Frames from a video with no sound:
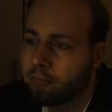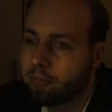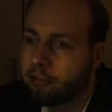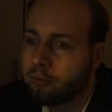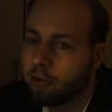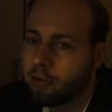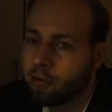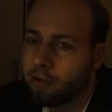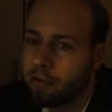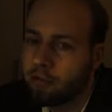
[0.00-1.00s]
Two or
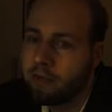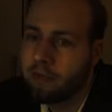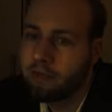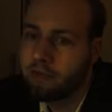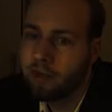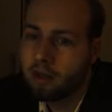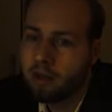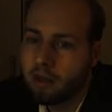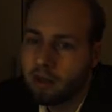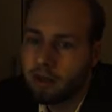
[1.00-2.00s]
three of these
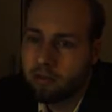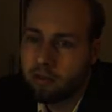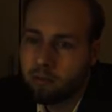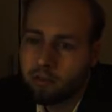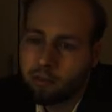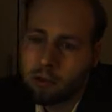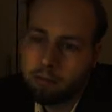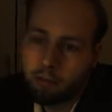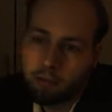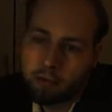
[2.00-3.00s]
seem to have
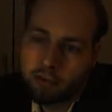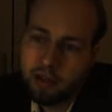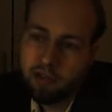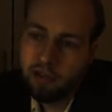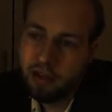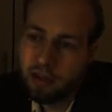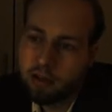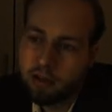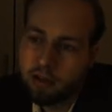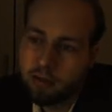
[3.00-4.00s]
been brought in each
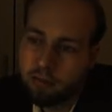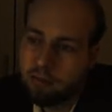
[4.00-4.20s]
cylinder,